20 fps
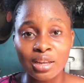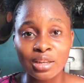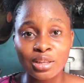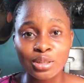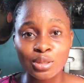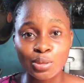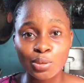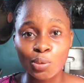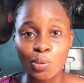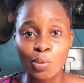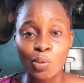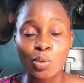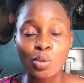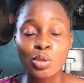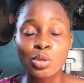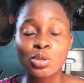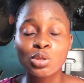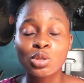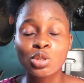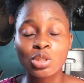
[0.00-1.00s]
So
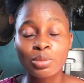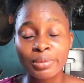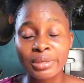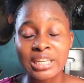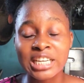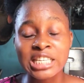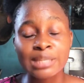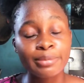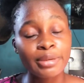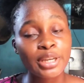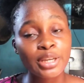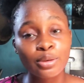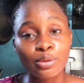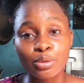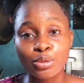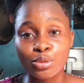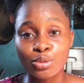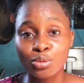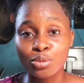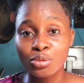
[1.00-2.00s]
social media is making
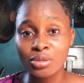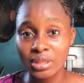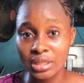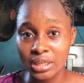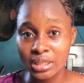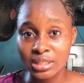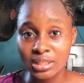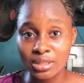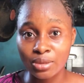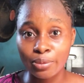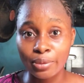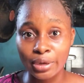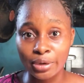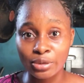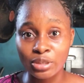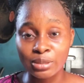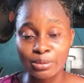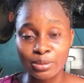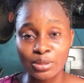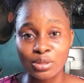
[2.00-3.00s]
us do things we are
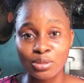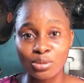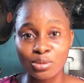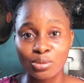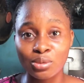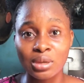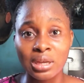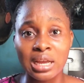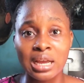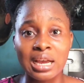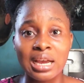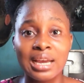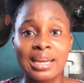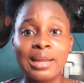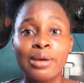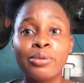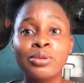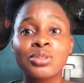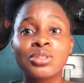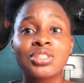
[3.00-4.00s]
not supposed to do, and I
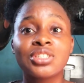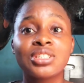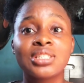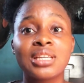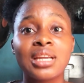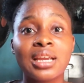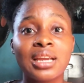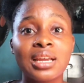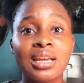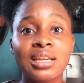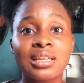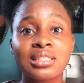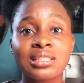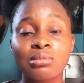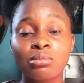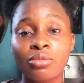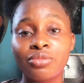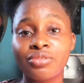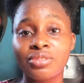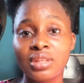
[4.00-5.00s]
want to share
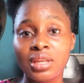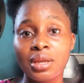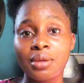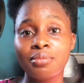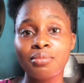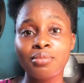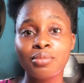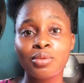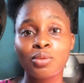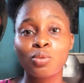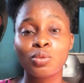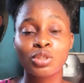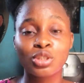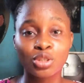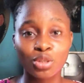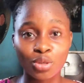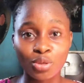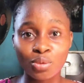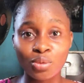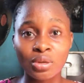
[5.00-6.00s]
some of them
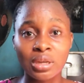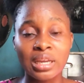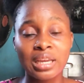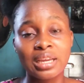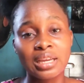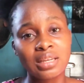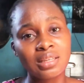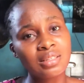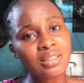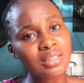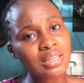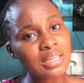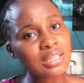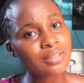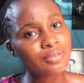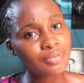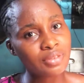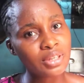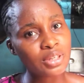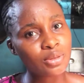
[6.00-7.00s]
with you in
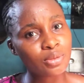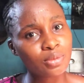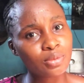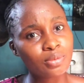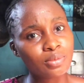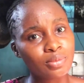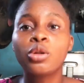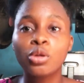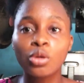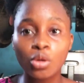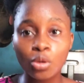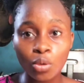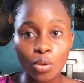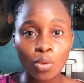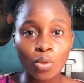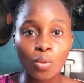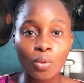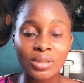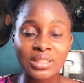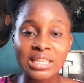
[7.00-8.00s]
today's video.
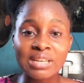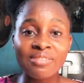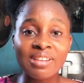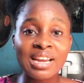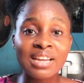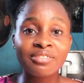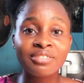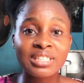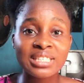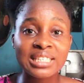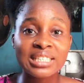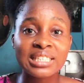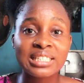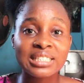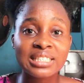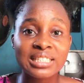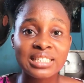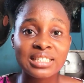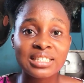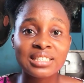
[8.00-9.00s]
Look, whatever reason
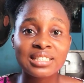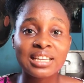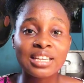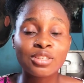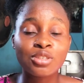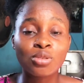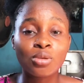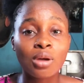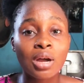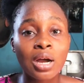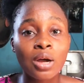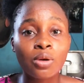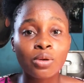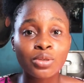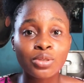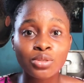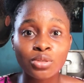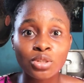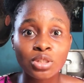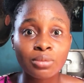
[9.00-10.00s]
it is that you are
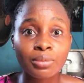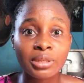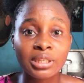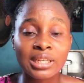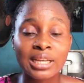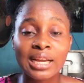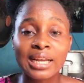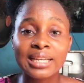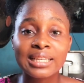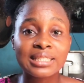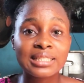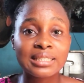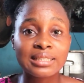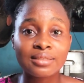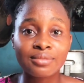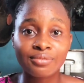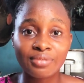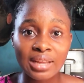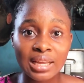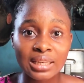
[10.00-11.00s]
on social media, it is
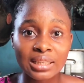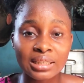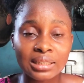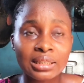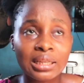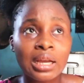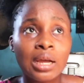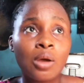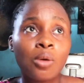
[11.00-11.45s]
valid.